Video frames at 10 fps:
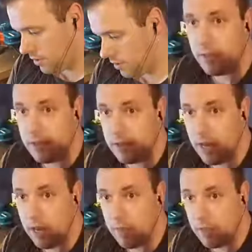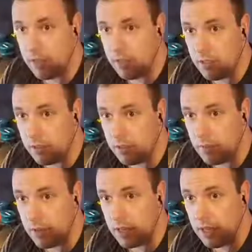That's a diamond.
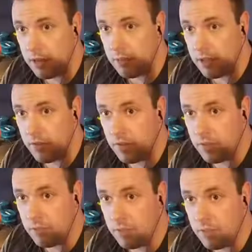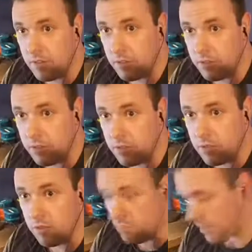Again, a bit of an upward
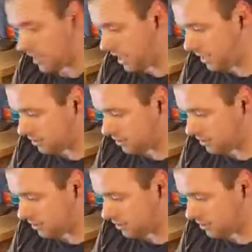swoop to that.